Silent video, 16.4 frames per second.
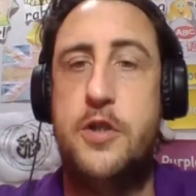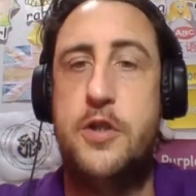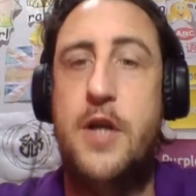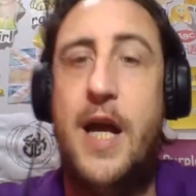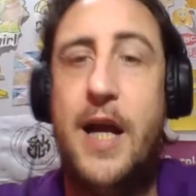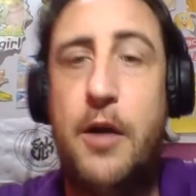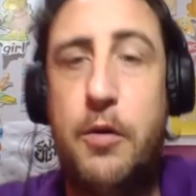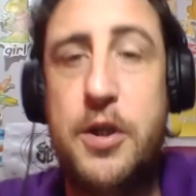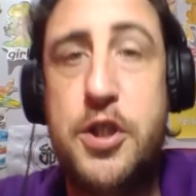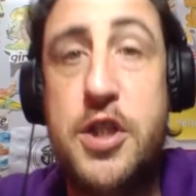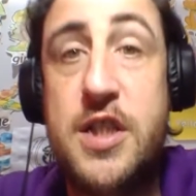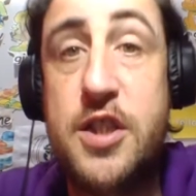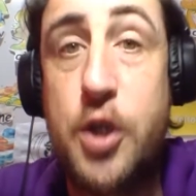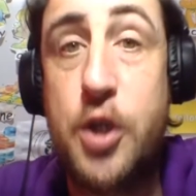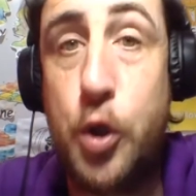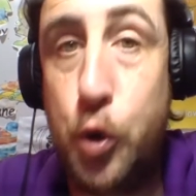Our question is
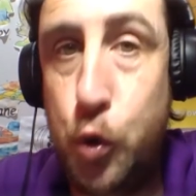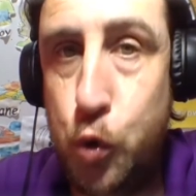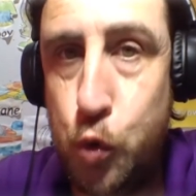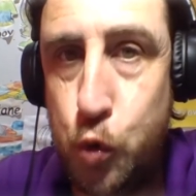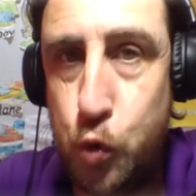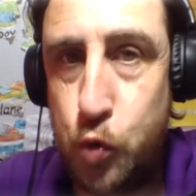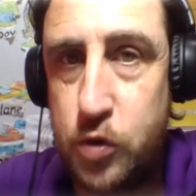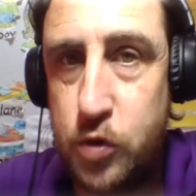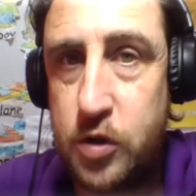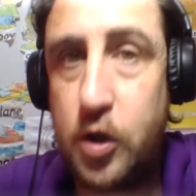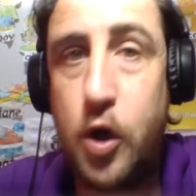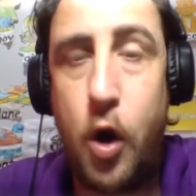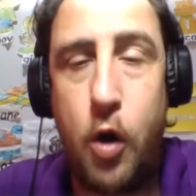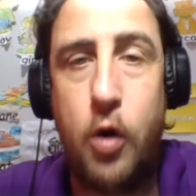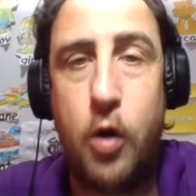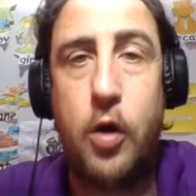whose
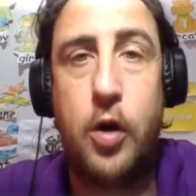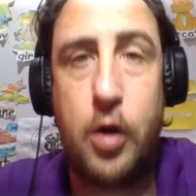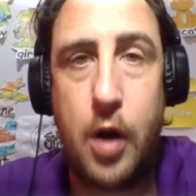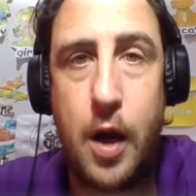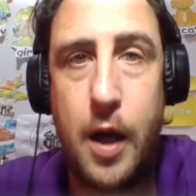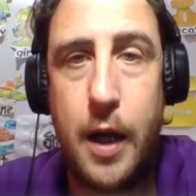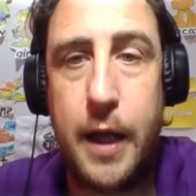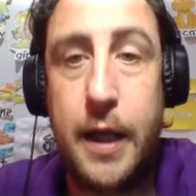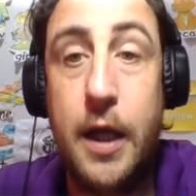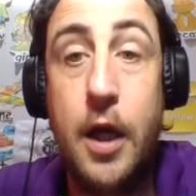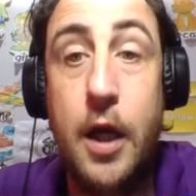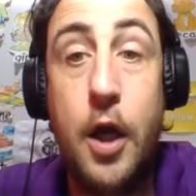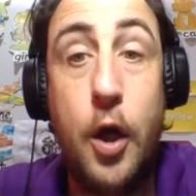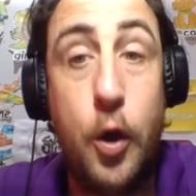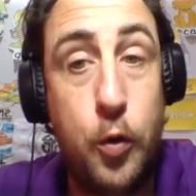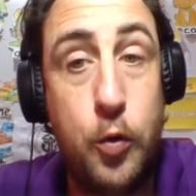Kong cry,
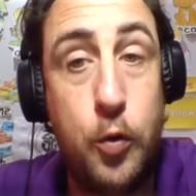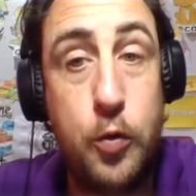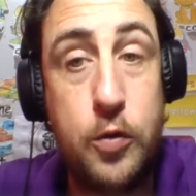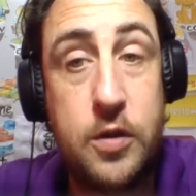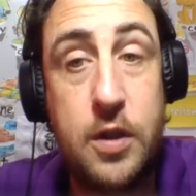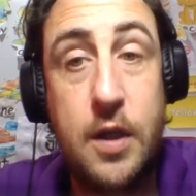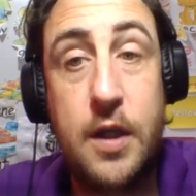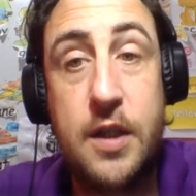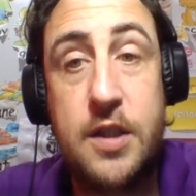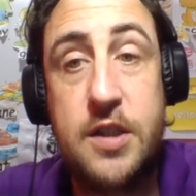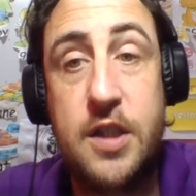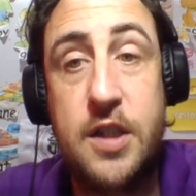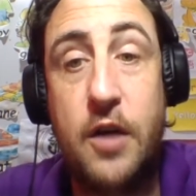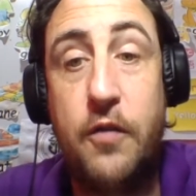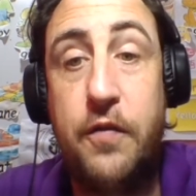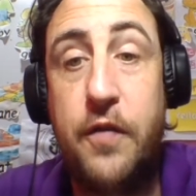whose
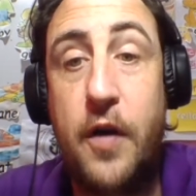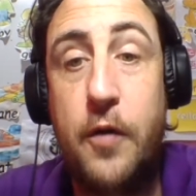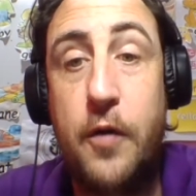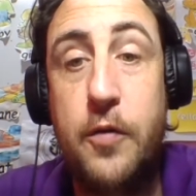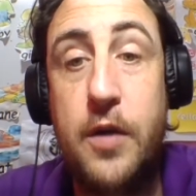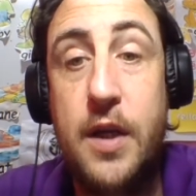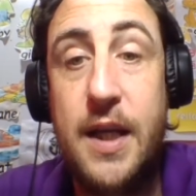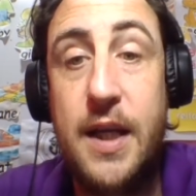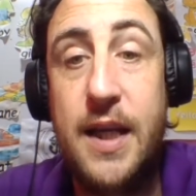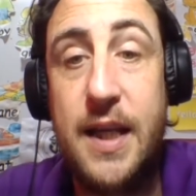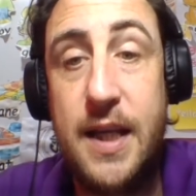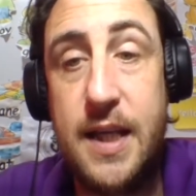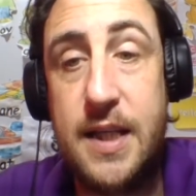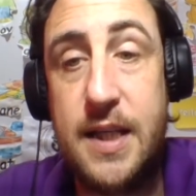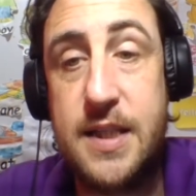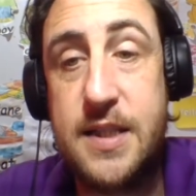cell phone
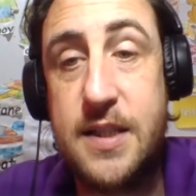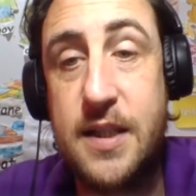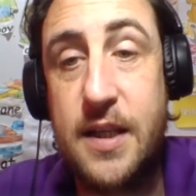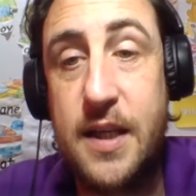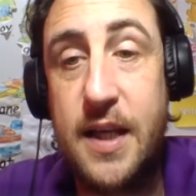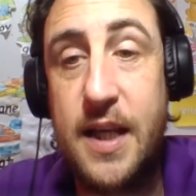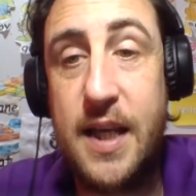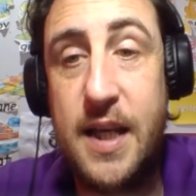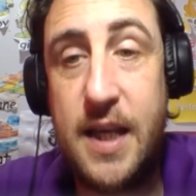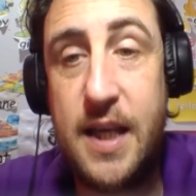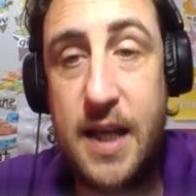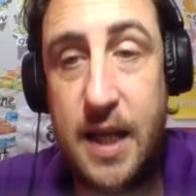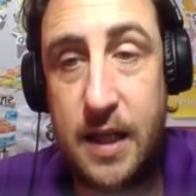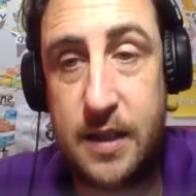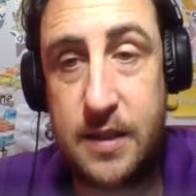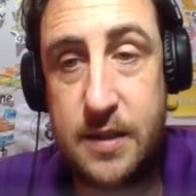is it?